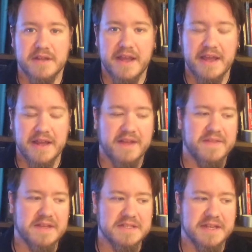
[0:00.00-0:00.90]
And I
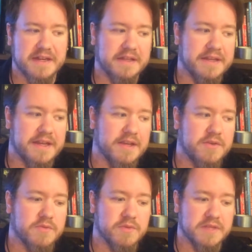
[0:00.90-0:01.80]
think Stan Lee
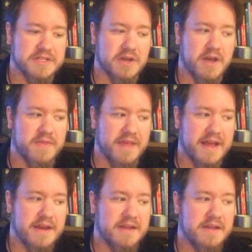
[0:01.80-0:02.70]
really taught that.